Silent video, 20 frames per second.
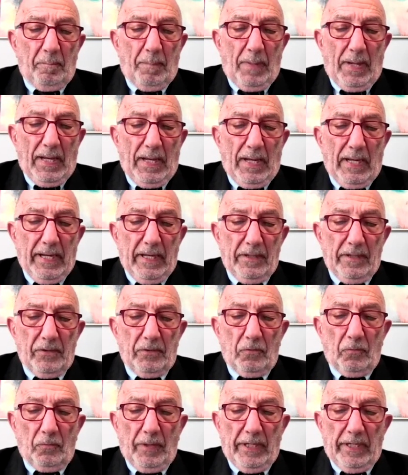
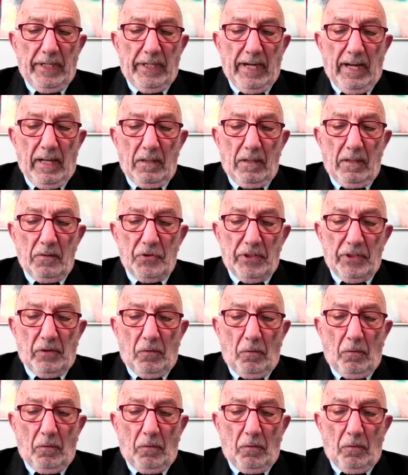biannual radiology